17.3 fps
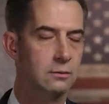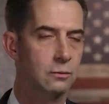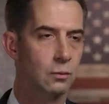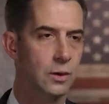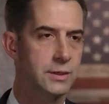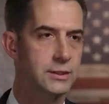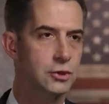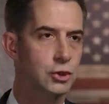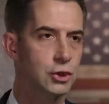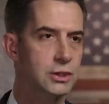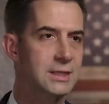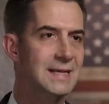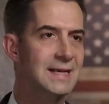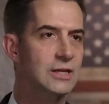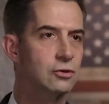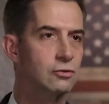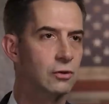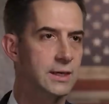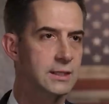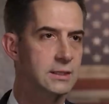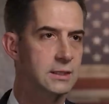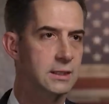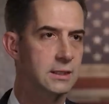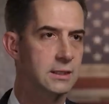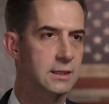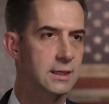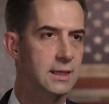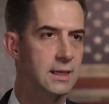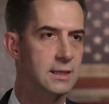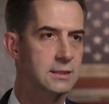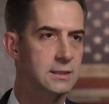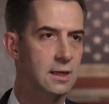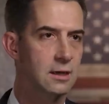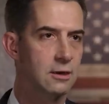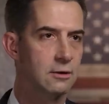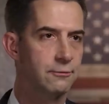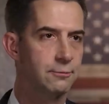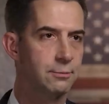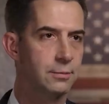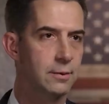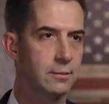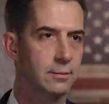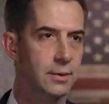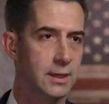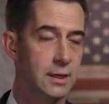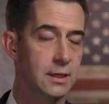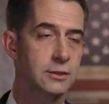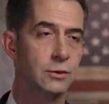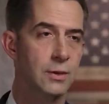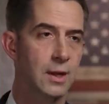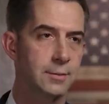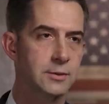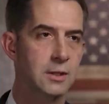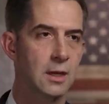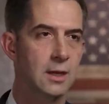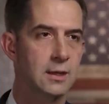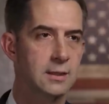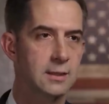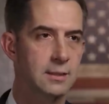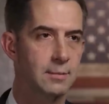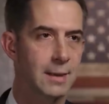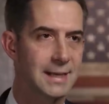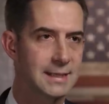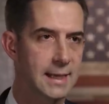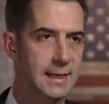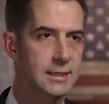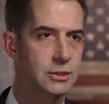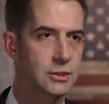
wasn't just interesting in itself, but it also helps a lot in my day